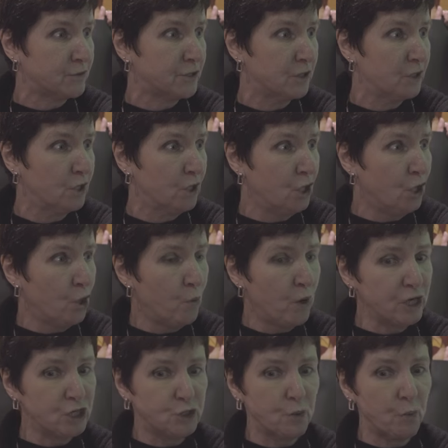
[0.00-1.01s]

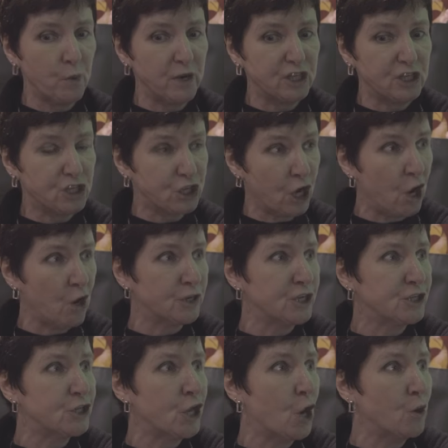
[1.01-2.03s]
episode, which showed a
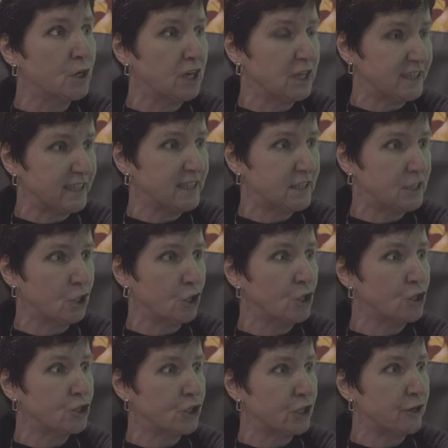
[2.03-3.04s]
total
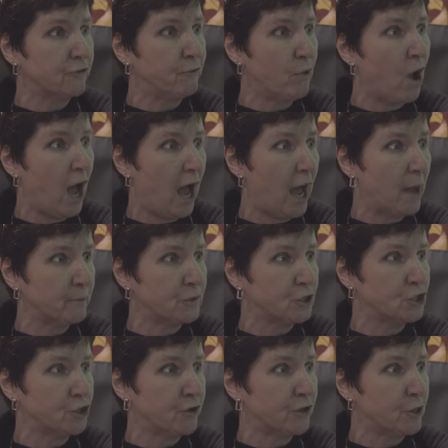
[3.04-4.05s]
distortion of what
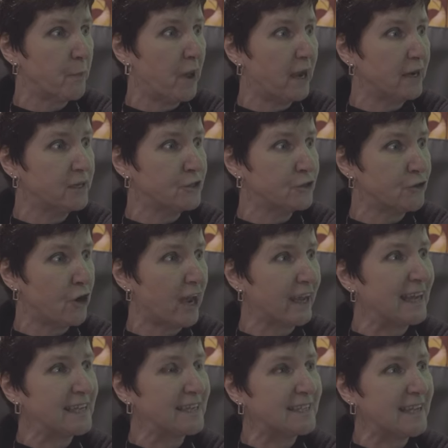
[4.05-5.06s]
happened during the miners'
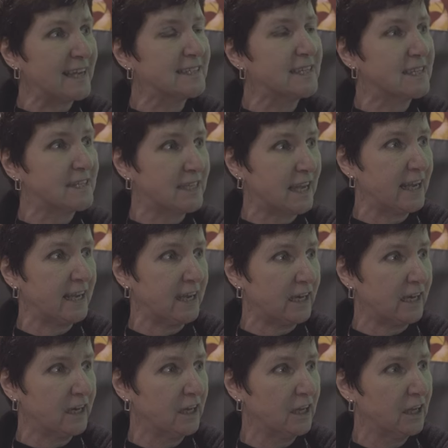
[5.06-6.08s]
strike. It set a
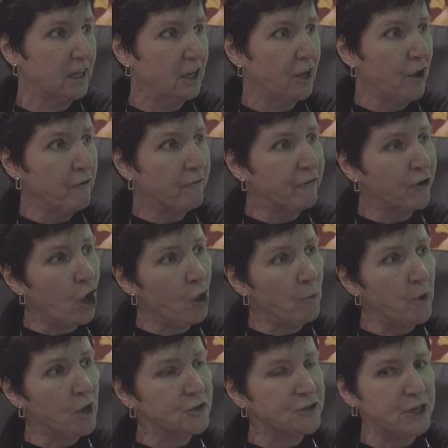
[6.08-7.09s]
scene for
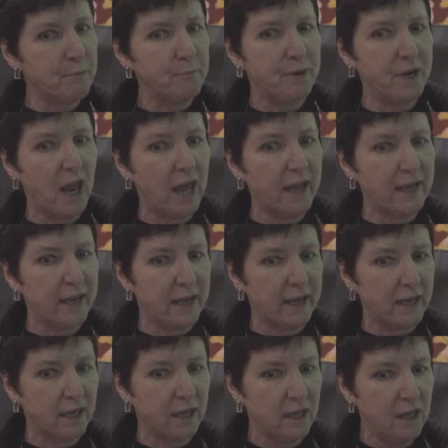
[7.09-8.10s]
almost
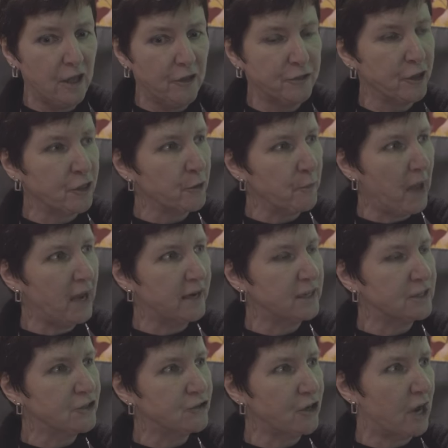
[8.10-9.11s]
implying that the
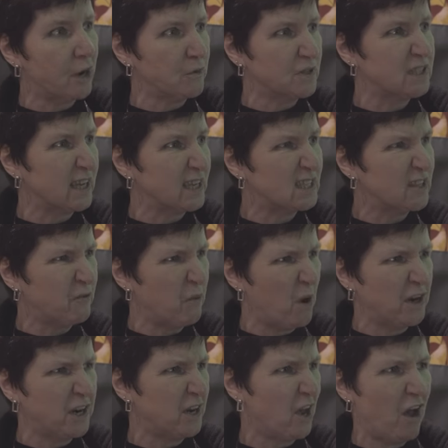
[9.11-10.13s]
miners' strike was six of
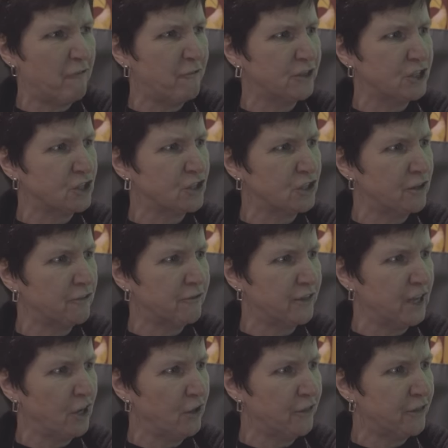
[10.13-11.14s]
one and half a dozen of
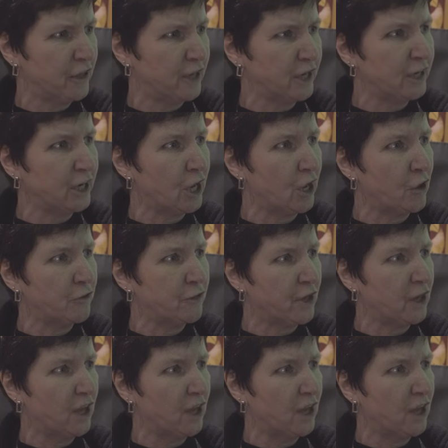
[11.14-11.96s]
the other, you know,